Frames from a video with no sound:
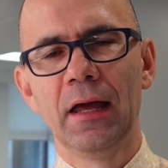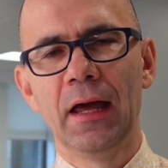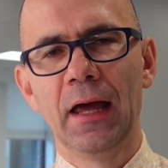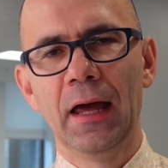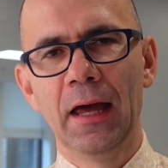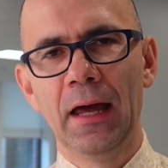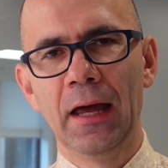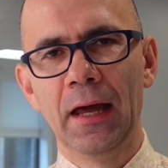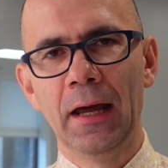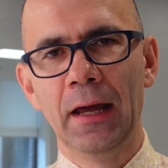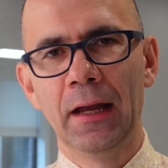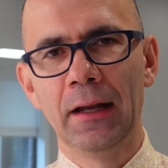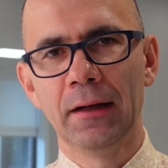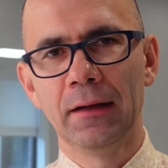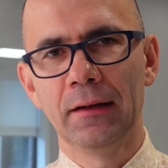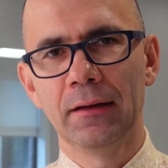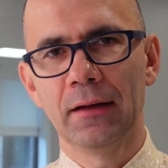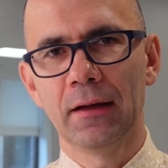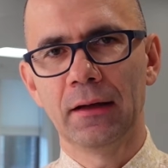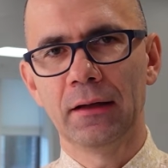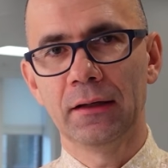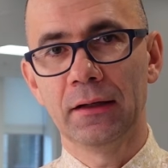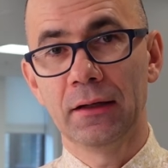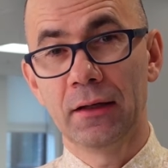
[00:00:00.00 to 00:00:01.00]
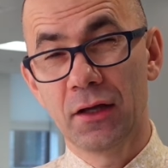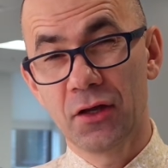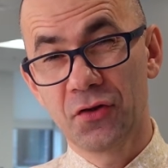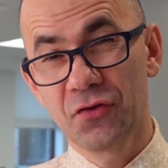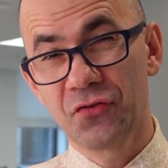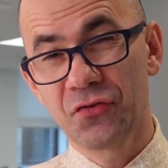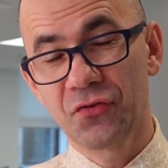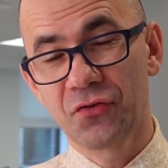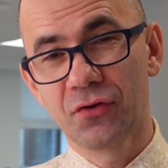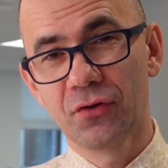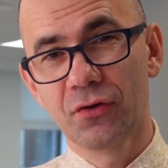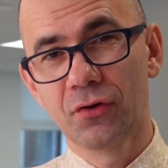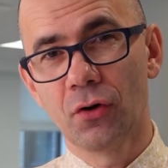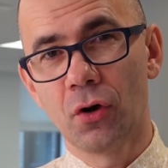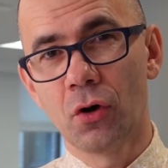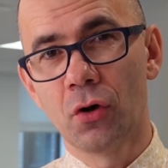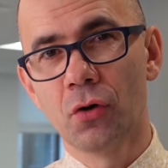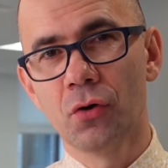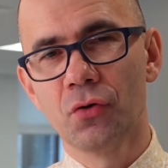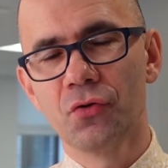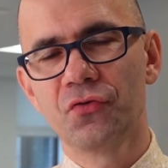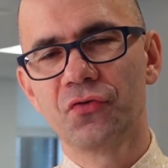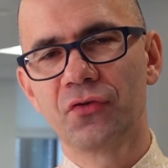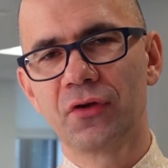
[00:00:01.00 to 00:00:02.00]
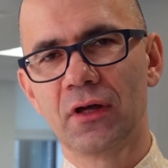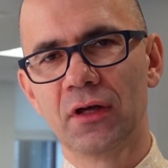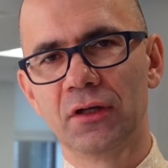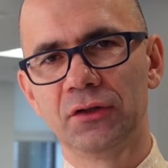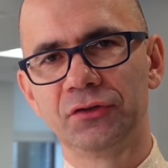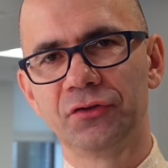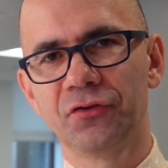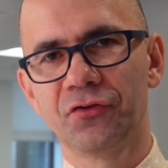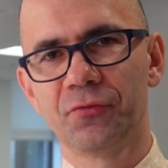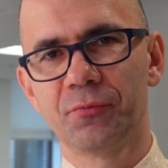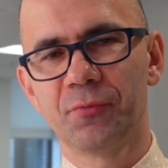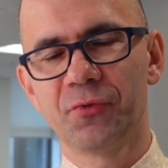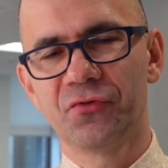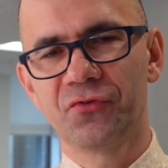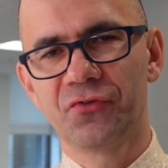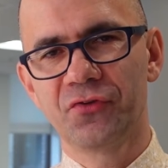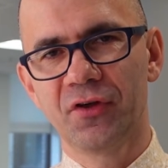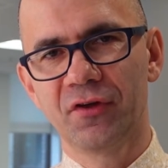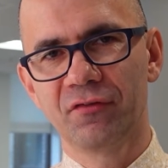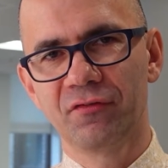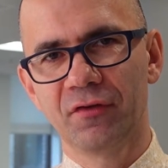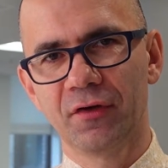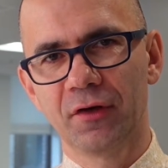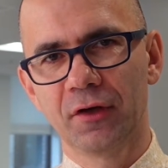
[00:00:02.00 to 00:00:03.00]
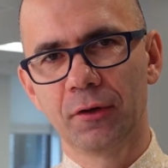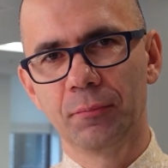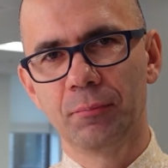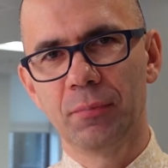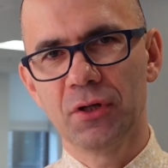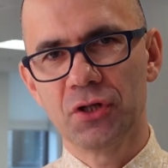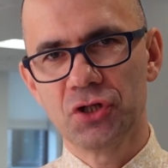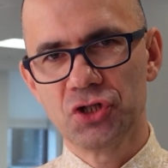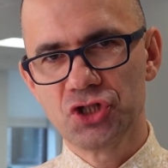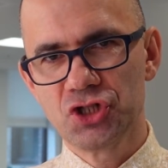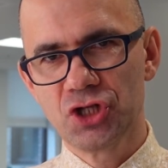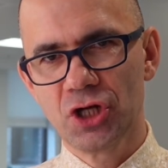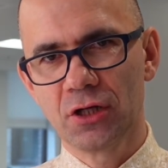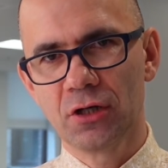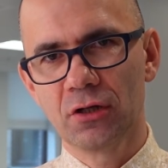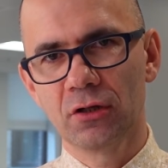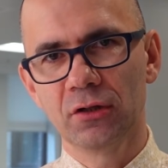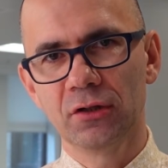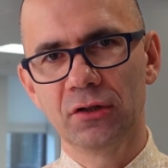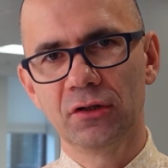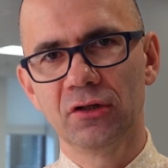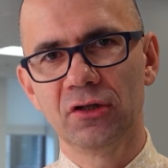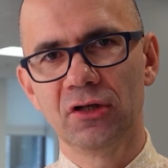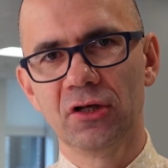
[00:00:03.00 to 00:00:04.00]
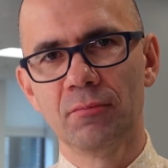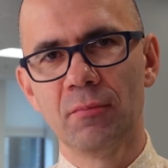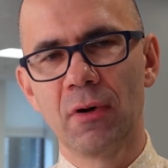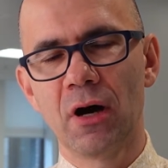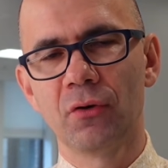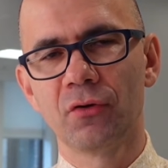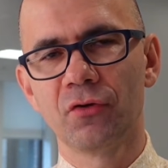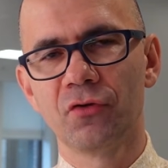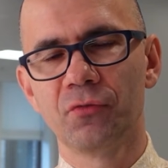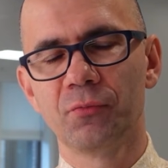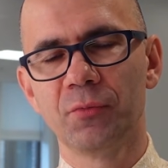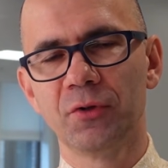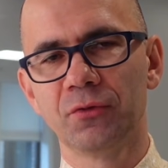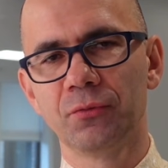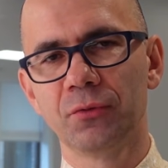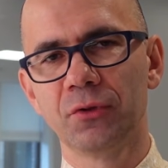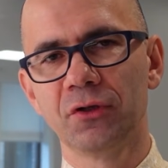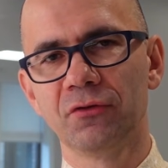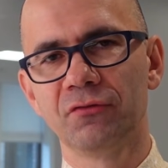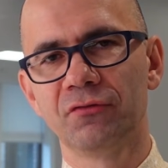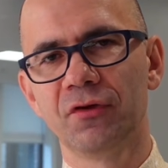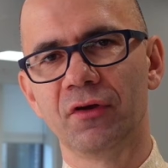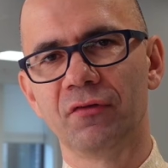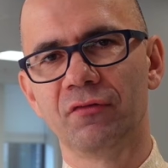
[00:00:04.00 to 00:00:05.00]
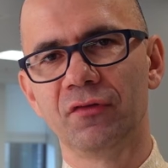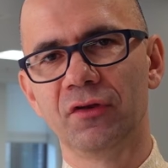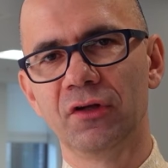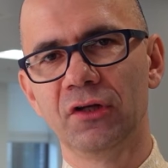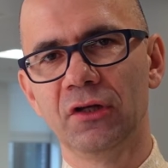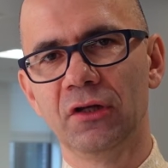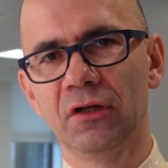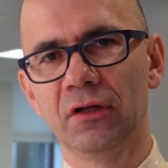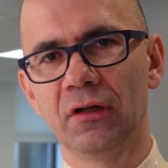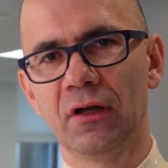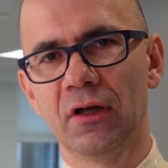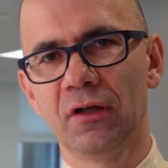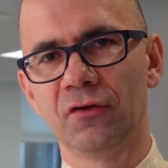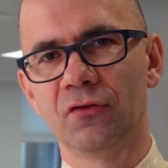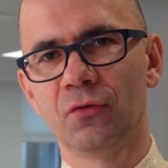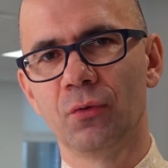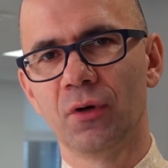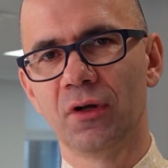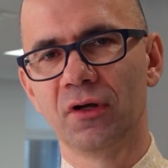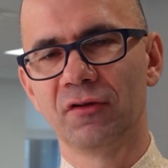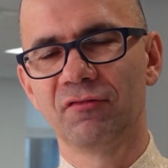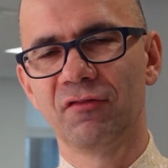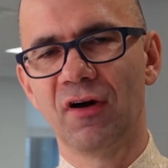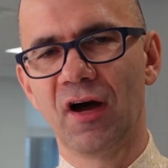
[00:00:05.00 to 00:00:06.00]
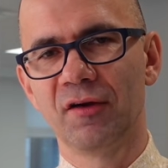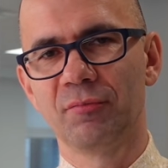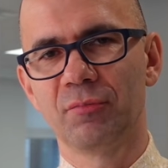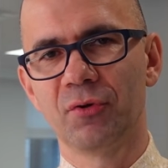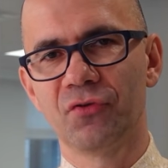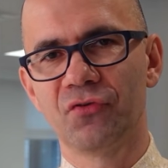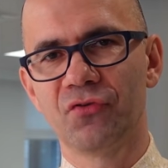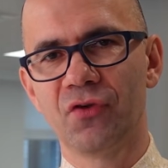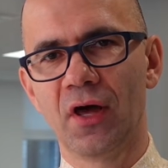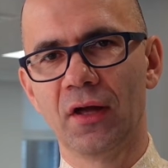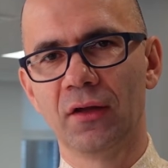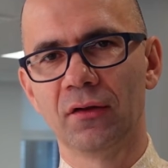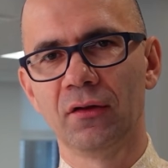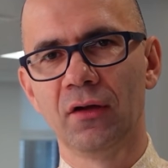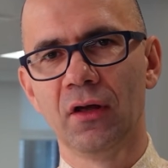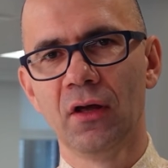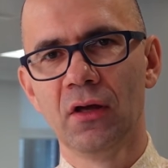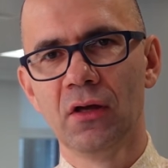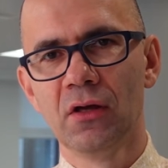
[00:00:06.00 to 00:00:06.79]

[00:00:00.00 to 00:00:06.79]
and it is host country specific, but generally the amount is between 15 and 25%.